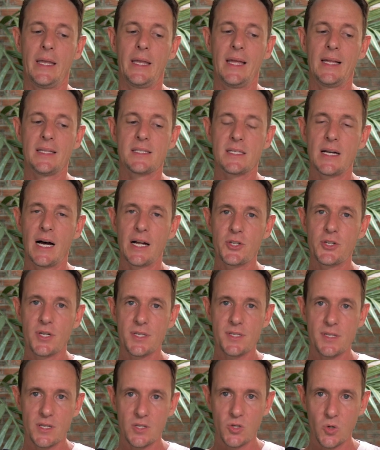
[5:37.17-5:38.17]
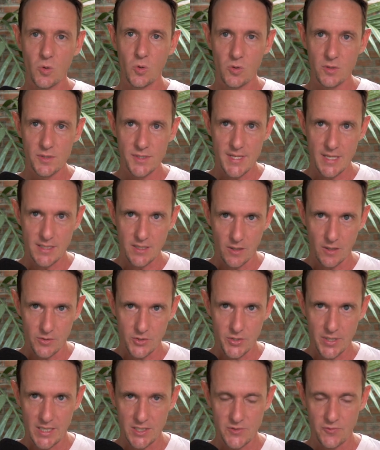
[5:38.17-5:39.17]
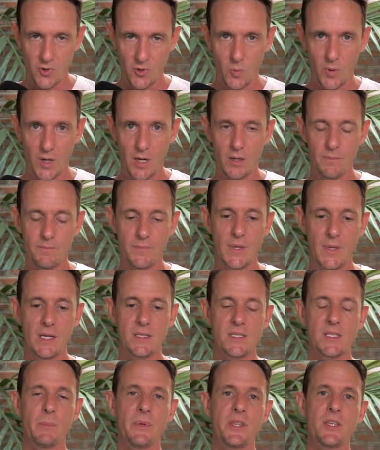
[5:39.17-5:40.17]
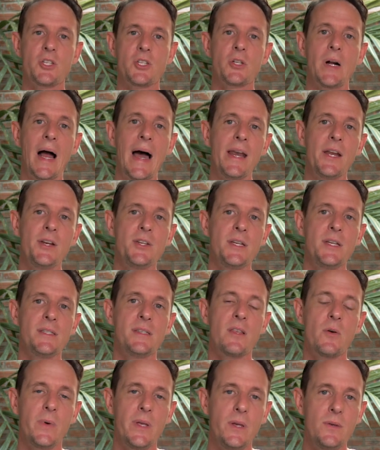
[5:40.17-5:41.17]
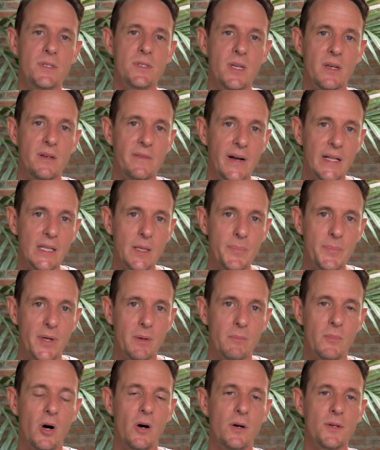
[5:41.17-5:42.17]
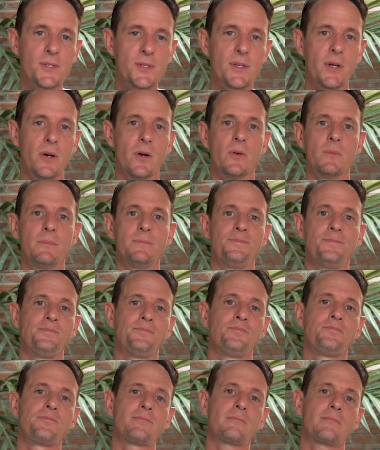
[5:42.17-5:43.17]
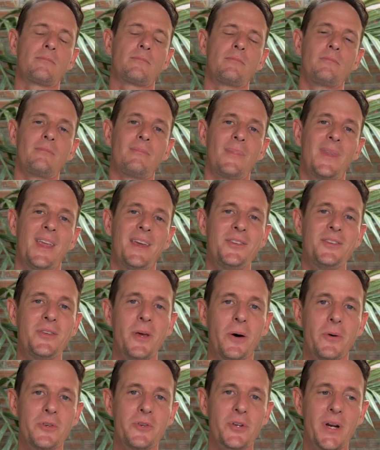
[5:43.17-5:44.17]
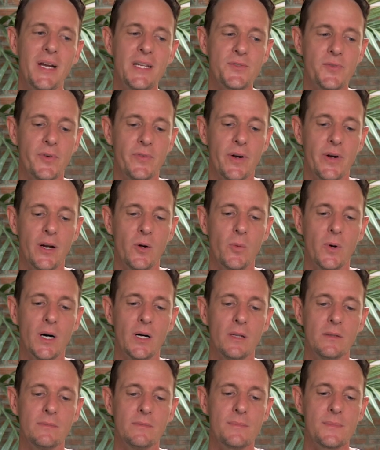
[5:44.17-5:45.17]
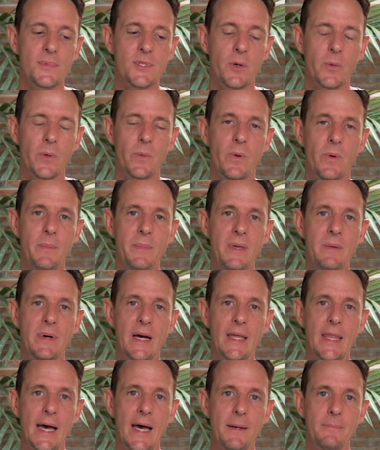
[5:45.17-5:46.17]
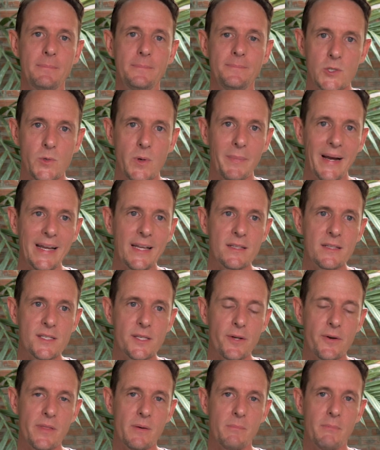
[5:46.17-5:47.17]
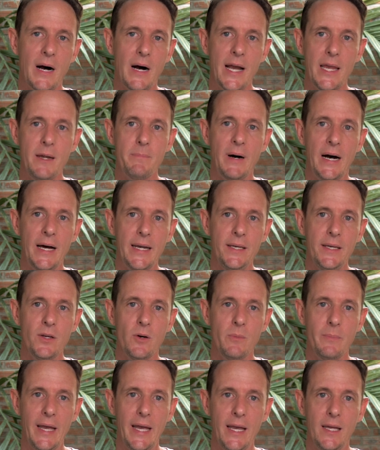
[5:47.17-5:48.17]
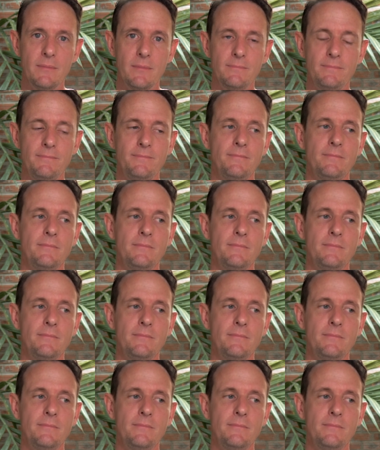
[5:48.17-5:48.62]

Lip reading: it's not just the tools that don't transfer well. Some of the strategies that we use to develop them also don't transfer very well. So what do I mean by that? So we might consider the mind-body domain